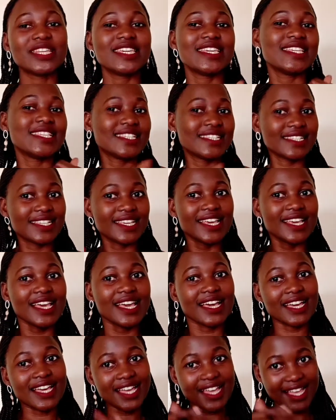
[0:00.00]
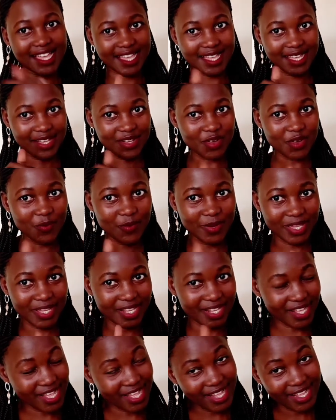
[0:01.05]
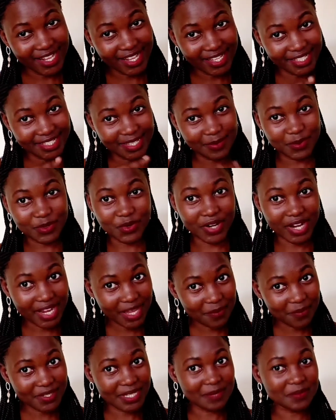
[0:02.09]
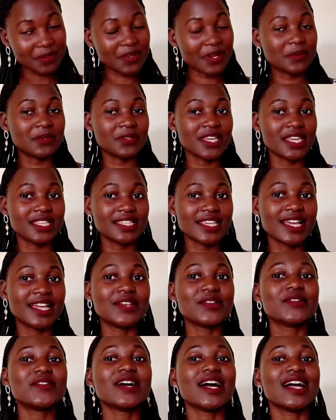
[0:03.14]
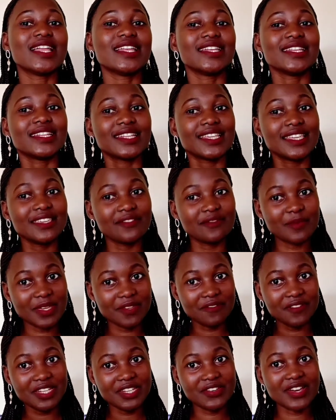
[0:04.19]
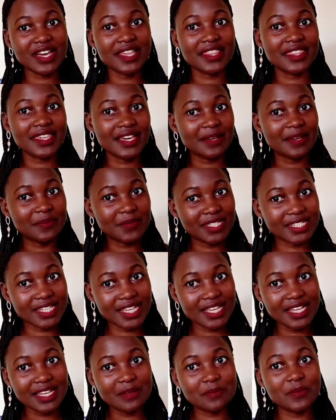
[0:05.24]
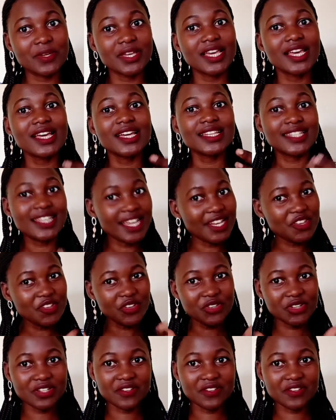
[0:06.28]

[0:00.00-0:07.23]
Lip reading: Please subscribe to the channel and give my video a thumbs up. Turn your